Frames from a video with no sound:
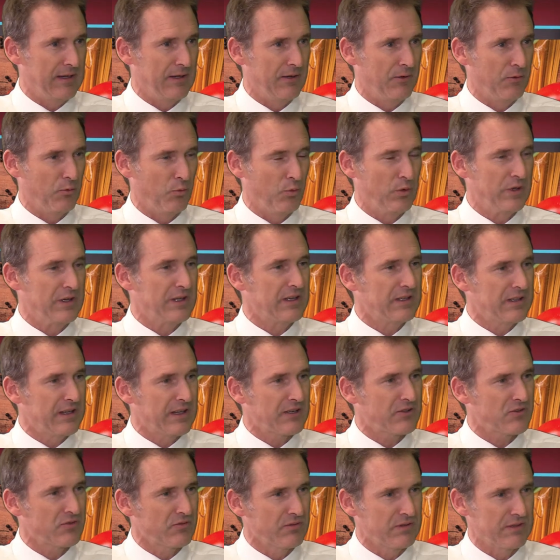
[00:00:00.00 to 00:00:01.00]
we can
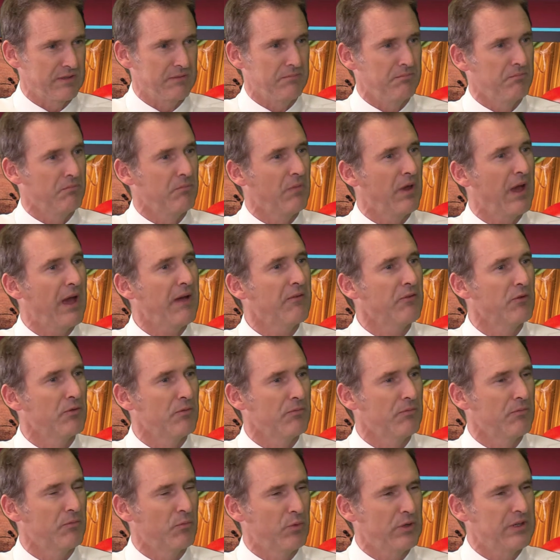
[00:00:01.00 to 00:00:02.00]
actually
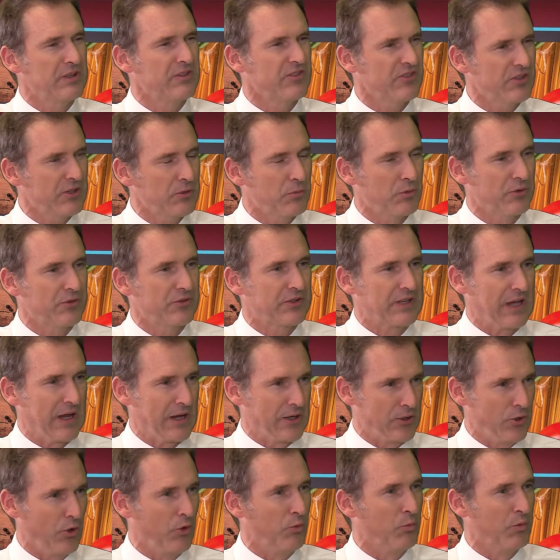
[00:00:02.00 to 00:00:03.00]
we can see what's
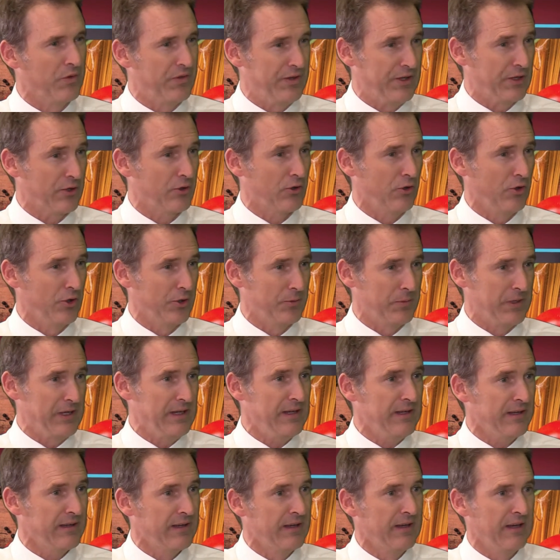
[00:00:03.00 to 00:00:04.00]
going on with the
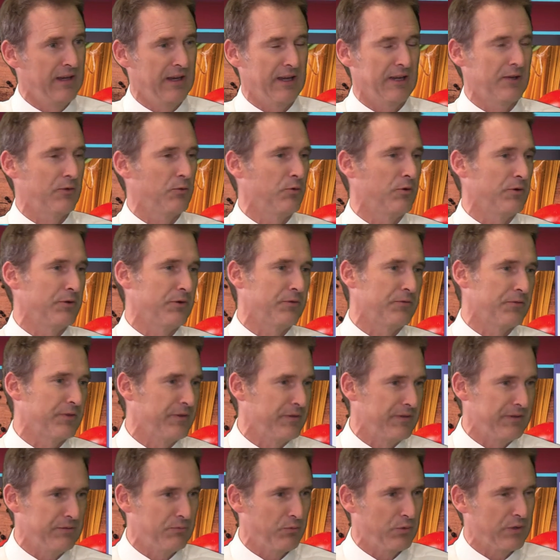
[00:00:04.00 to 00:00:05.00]
economy, and quite
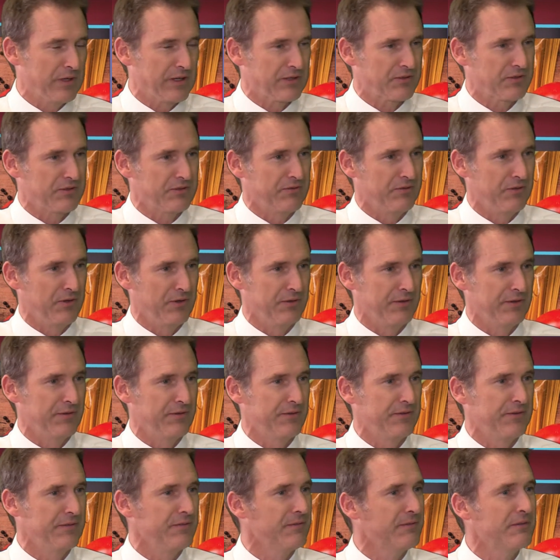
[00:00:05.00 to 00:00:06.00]
often we actually find that
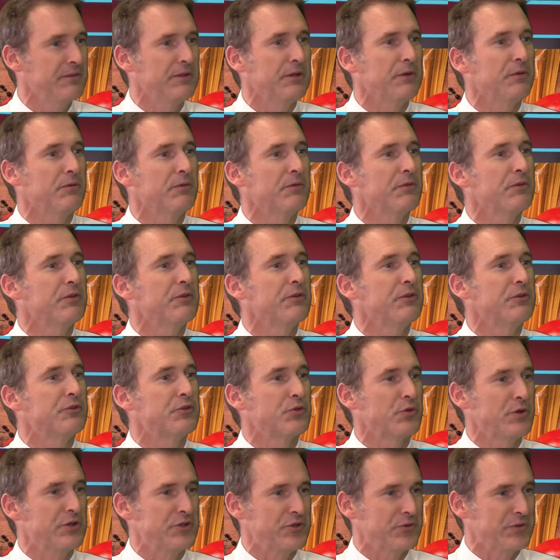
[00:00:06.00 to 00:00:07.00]
the
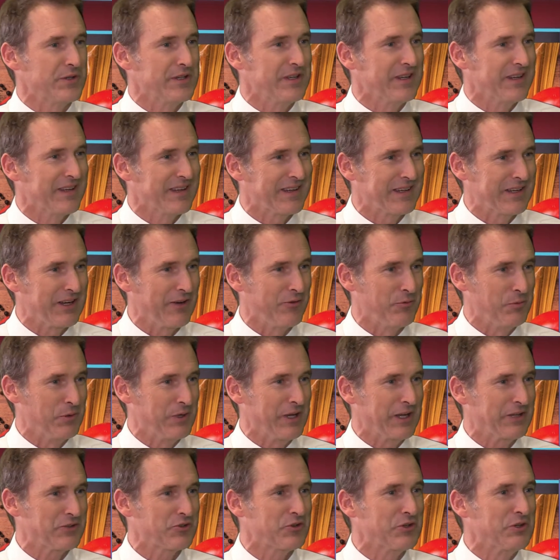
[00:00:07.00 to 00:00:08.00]
Treasury and government
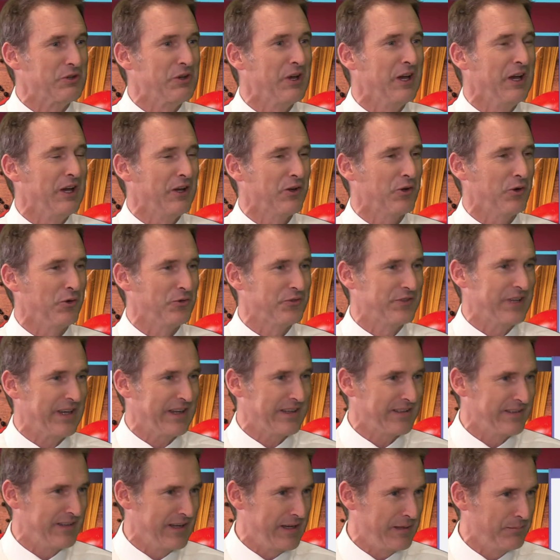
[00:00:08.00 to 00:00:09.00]
actually
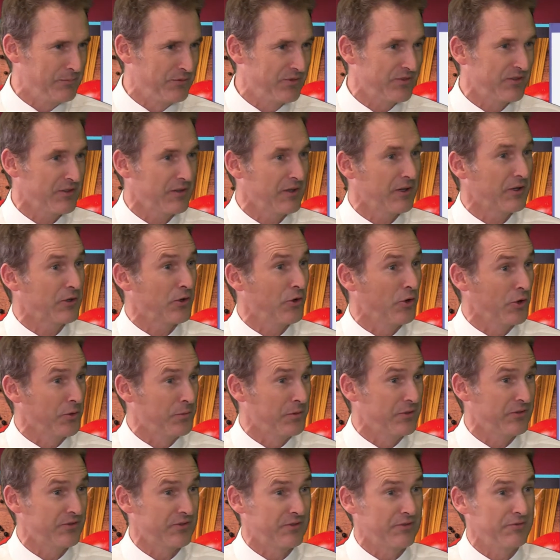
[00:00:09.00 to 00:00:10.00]
contact NAB's
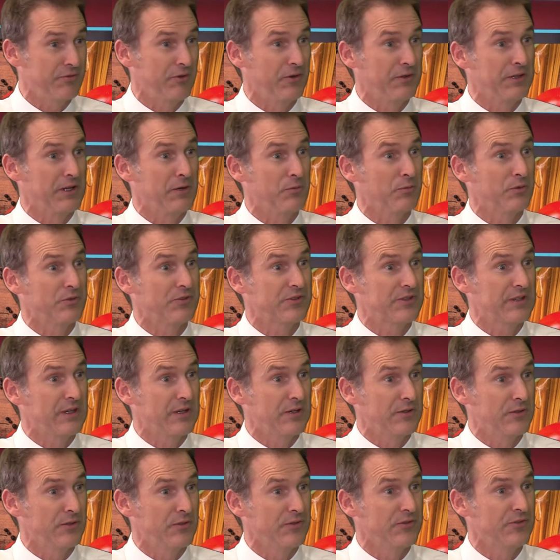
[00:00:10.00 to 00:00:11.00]
economists to find out what's
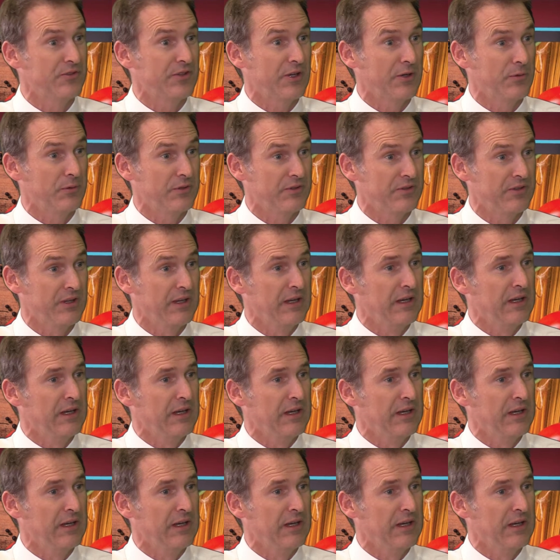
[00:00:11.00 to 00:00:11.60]
going on. So it's